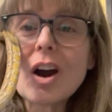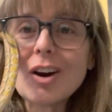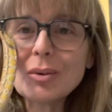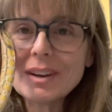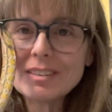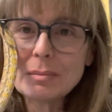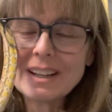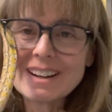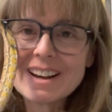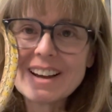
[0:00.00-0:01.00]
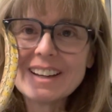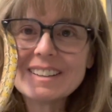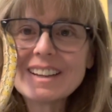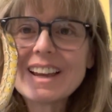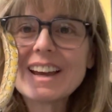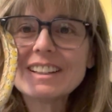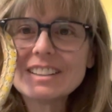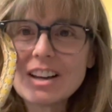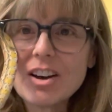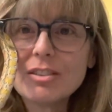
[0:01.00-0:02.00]
always be kind and
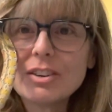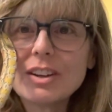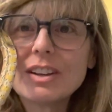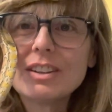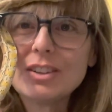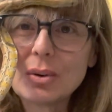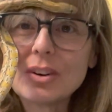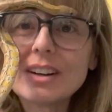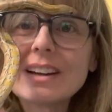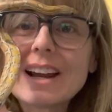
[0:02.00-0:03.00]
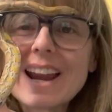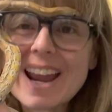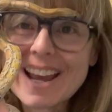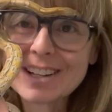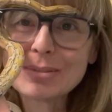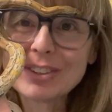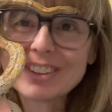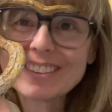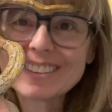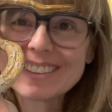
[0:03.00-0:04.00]
love your
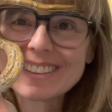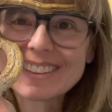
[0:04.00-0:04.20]
animals.